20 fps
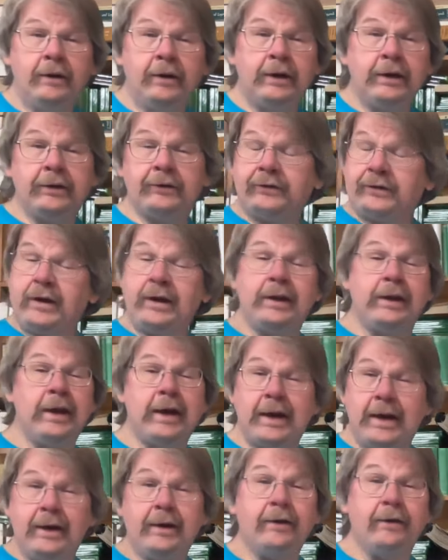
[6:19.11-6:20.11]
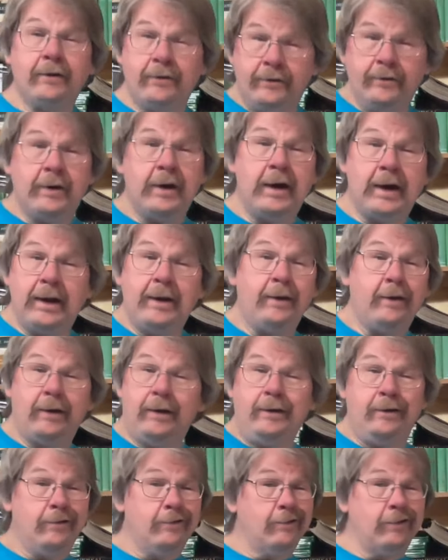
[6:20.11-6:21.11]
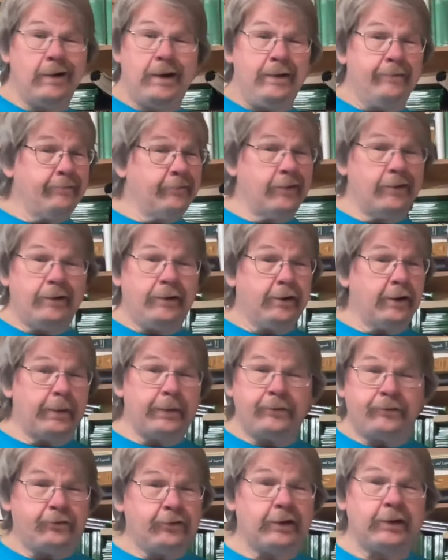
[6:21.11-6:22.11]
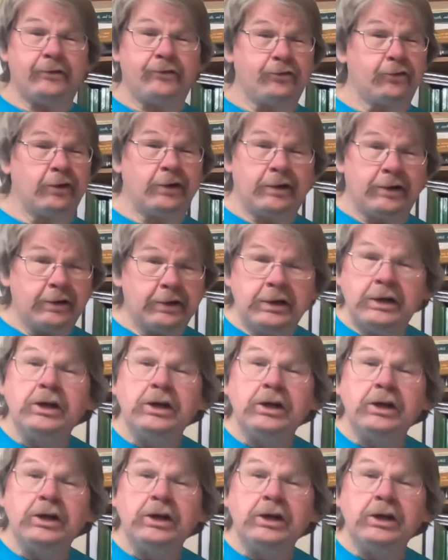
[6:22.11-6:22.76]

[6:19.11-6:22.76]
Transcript: It said, "Yeah, you're right. You're not very good at chess yet.